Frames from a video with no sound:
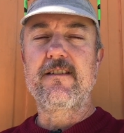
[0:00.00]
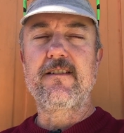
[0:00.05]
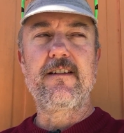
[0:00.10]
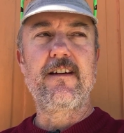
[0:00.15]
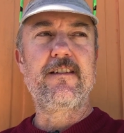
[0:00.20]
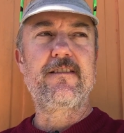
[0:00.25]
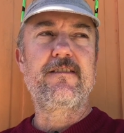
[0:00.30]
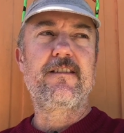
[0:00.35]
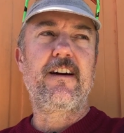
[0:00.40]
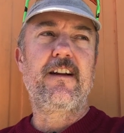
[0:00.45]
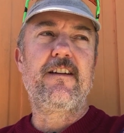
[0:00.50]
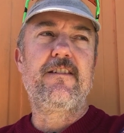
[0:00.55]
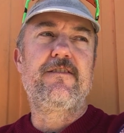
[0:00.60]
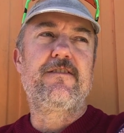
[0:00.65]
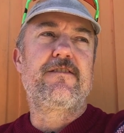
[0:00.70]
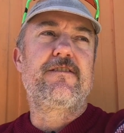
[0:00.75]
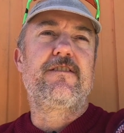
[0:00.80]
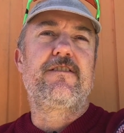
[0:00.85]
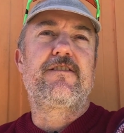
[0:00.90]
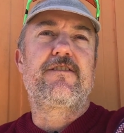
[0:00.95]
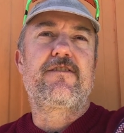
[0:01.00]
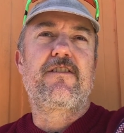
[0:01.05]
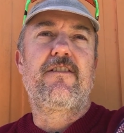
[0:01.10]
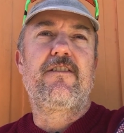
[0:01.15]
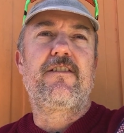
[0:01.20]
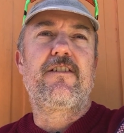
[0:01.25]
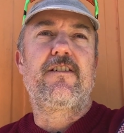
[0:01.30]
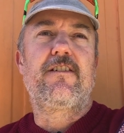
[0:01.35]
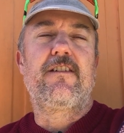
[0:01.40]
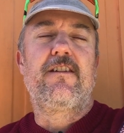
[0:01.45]
it's kind of just a
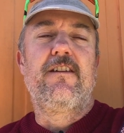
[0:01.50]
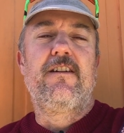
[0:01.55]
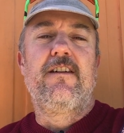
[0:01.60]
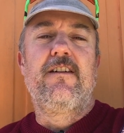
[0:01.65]
starter.